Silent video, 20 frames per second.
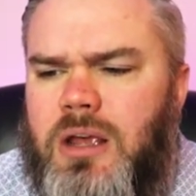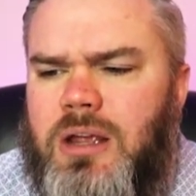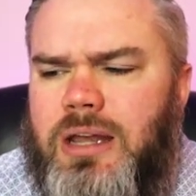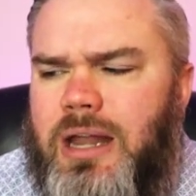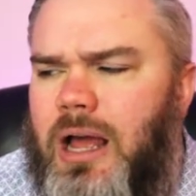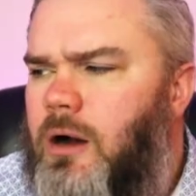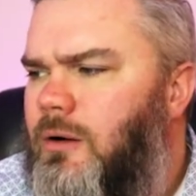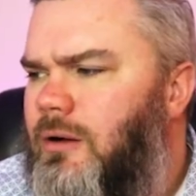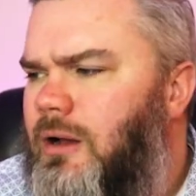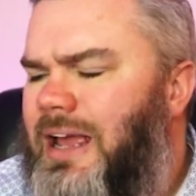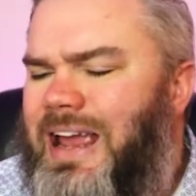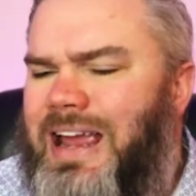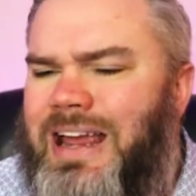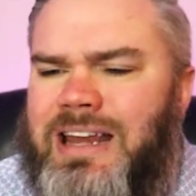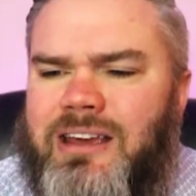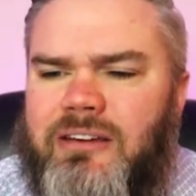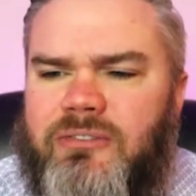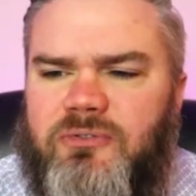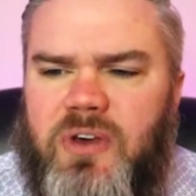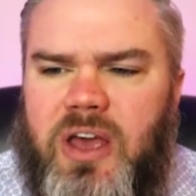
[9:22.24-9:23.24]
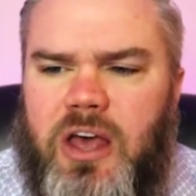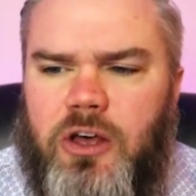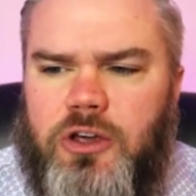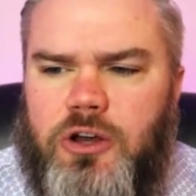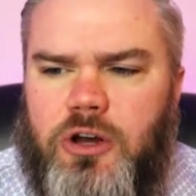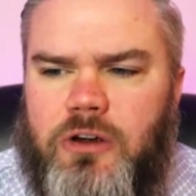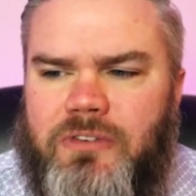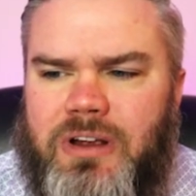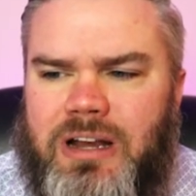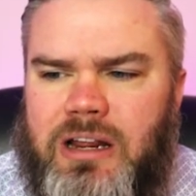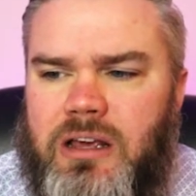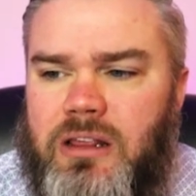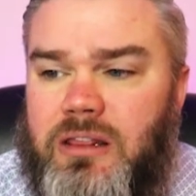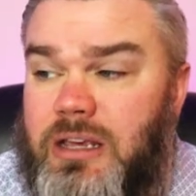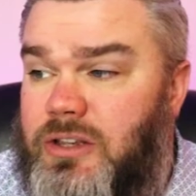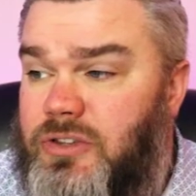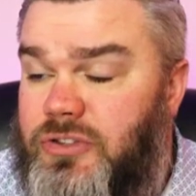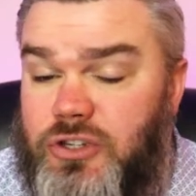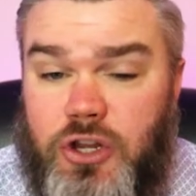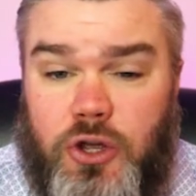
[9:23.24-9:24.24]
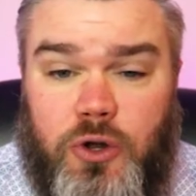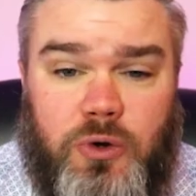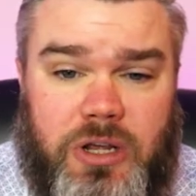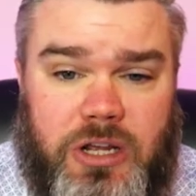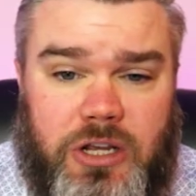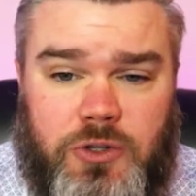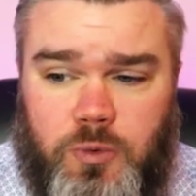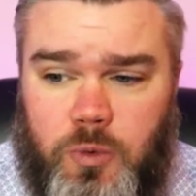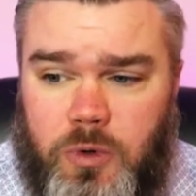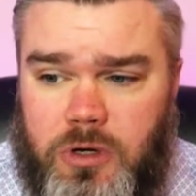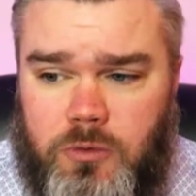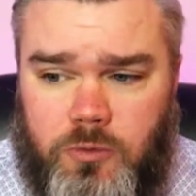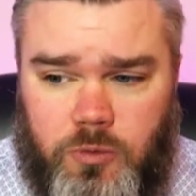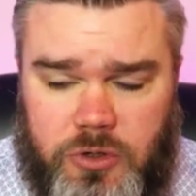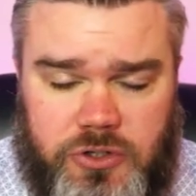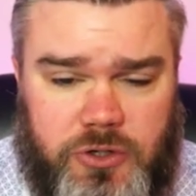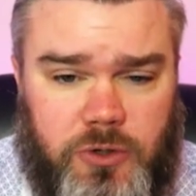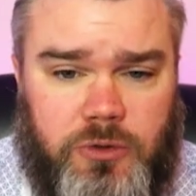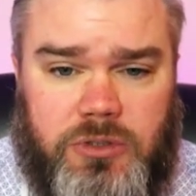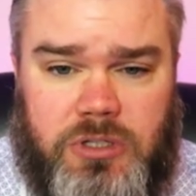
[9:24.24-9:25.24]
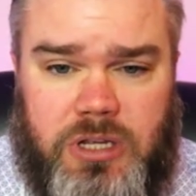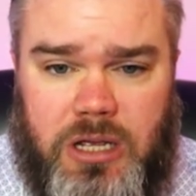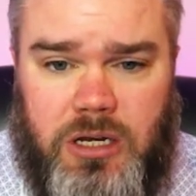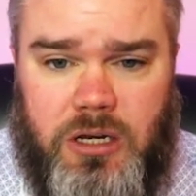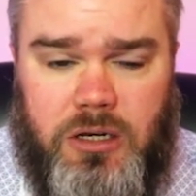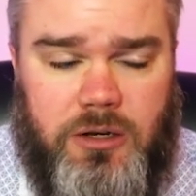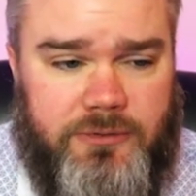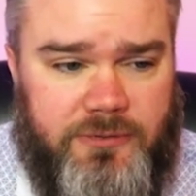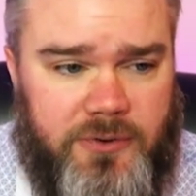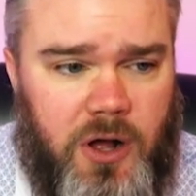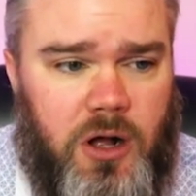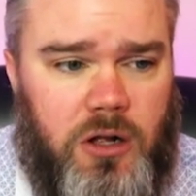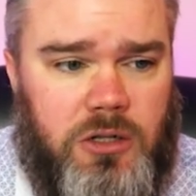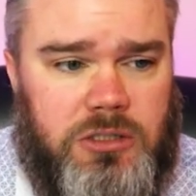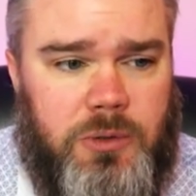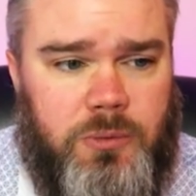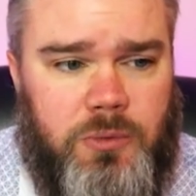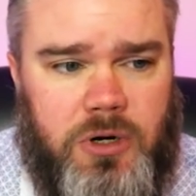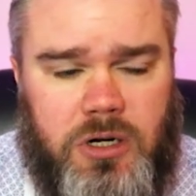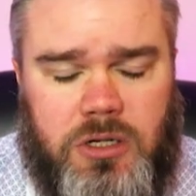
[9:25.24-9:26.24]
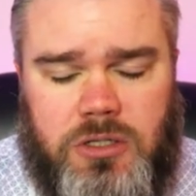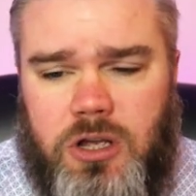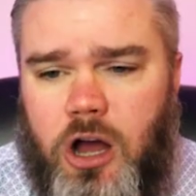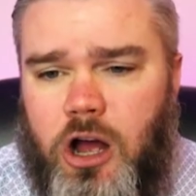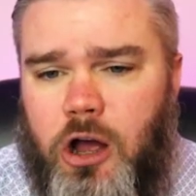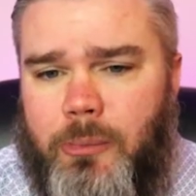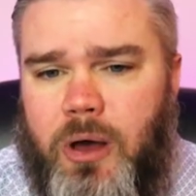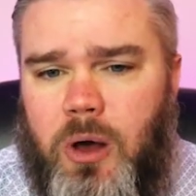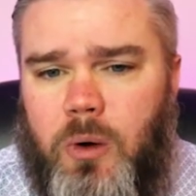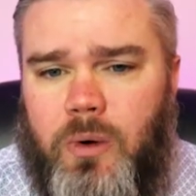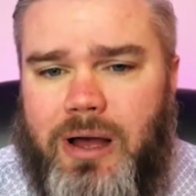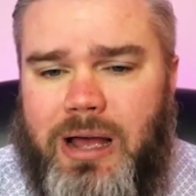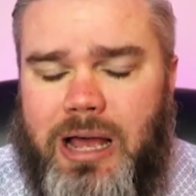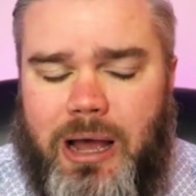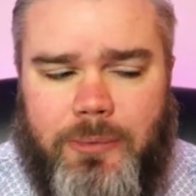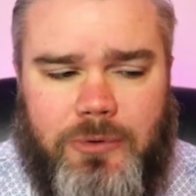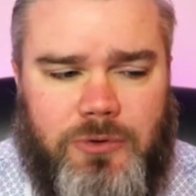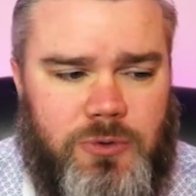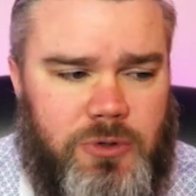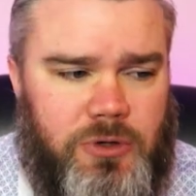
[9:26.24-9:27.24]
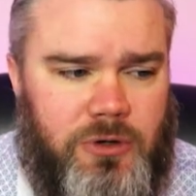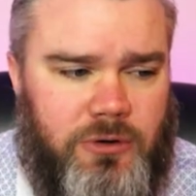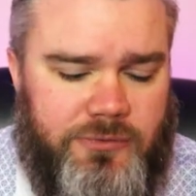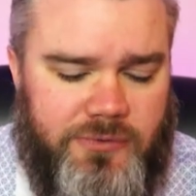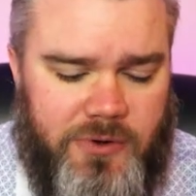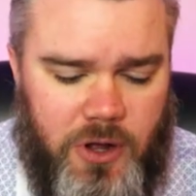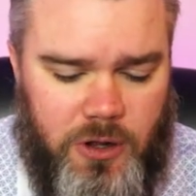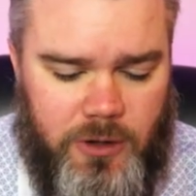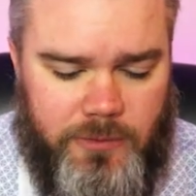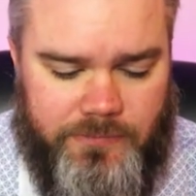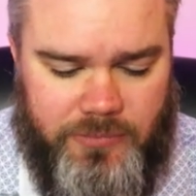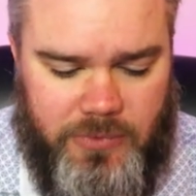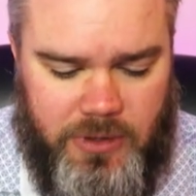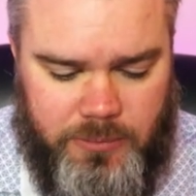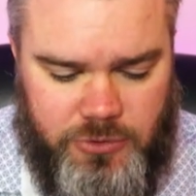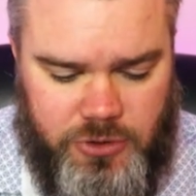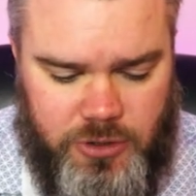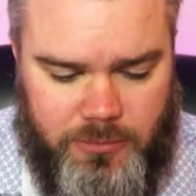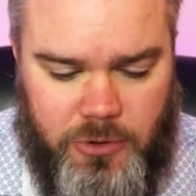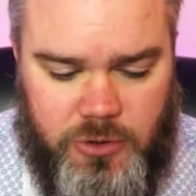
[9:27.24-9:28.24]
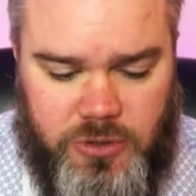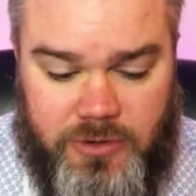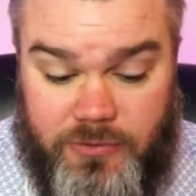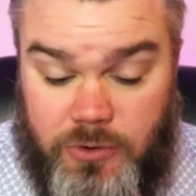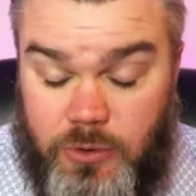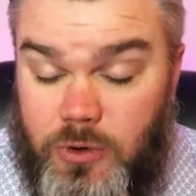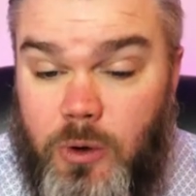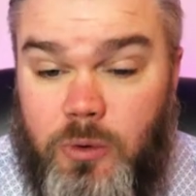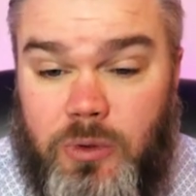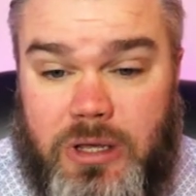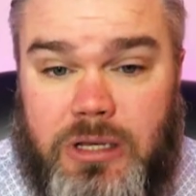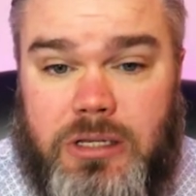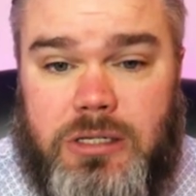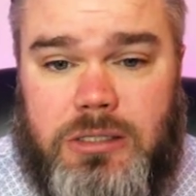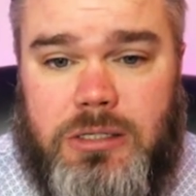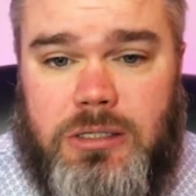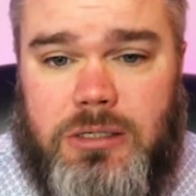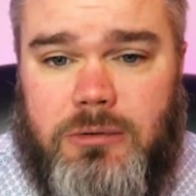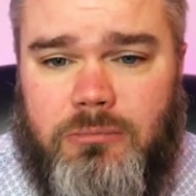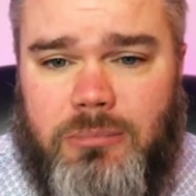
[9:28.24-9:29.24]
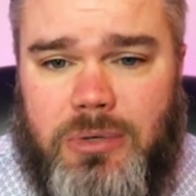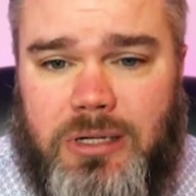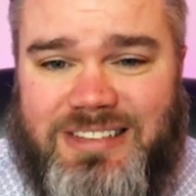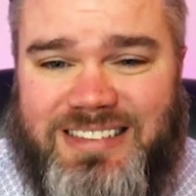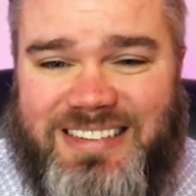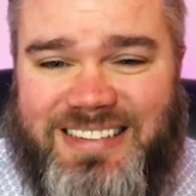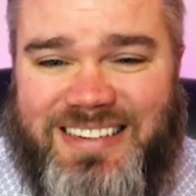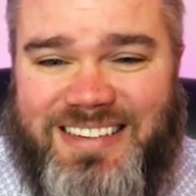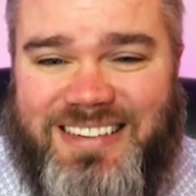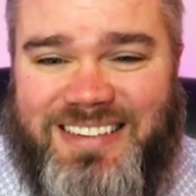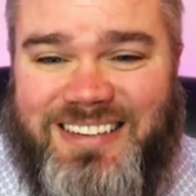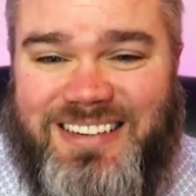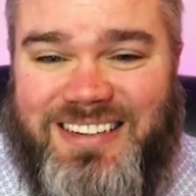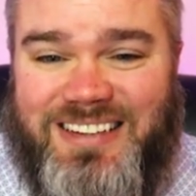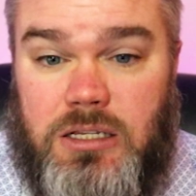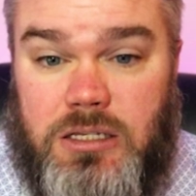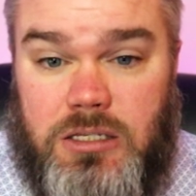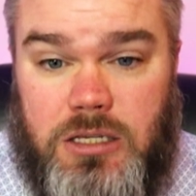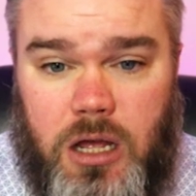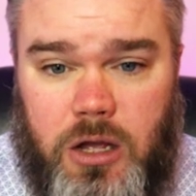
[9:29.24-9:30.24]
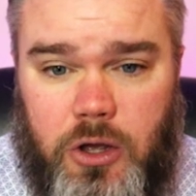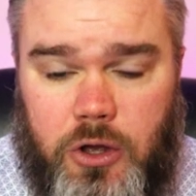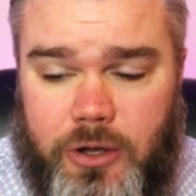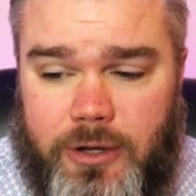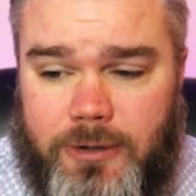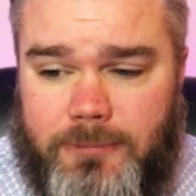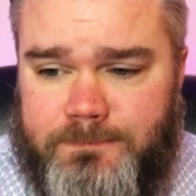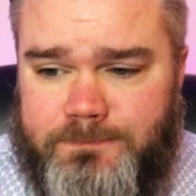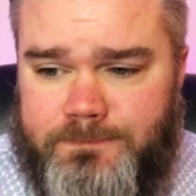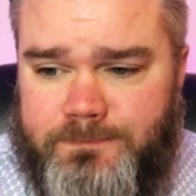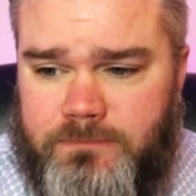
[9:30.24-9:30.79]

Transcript: Now, any failure of any of these duties would result in a default. And we're going to talk about what happens when you default. I'm sure most of you know this, but it's not good.